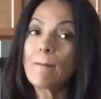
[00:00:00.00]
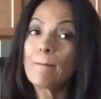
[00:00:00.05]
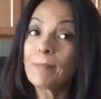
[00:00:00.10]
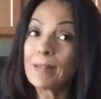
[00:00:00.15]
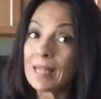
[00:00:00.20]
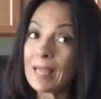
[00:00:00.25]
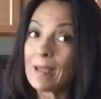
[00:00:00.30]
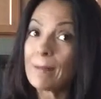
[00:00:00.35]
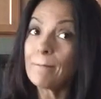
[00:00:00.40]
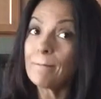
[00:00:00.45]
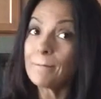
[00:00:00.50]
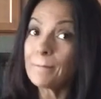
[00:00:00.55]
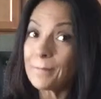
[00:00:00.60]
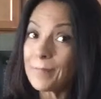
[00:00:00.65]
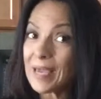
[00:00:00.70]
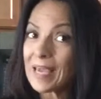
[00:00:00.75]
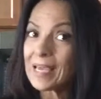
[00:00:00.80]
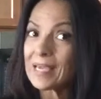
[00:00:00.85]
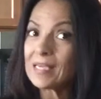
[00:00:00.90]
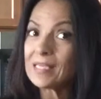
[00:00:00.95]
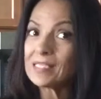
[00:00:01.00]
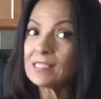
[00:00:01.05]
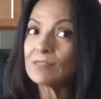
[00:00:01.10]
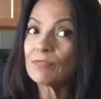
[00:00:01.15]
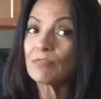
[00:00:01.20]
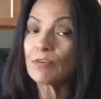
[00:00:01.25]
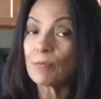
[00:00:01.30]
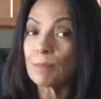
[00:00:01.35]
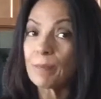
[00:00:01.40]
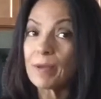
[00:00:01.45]
plant-based
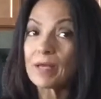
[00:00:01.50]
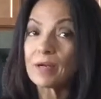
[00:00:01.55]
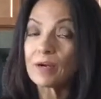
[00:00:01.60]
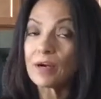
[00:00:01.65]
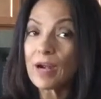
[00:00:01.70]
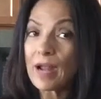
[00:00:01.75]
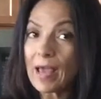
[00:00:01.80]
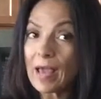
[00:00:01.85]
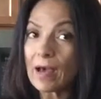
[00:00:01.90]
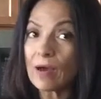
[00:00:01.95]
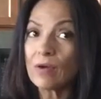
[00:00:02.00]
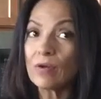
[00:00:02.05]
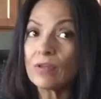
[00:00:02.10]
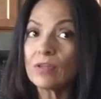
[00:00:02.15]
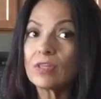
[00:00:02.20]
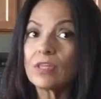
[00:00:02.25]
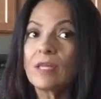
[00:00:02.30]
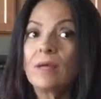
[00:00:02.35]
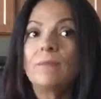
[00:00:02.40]
for better health.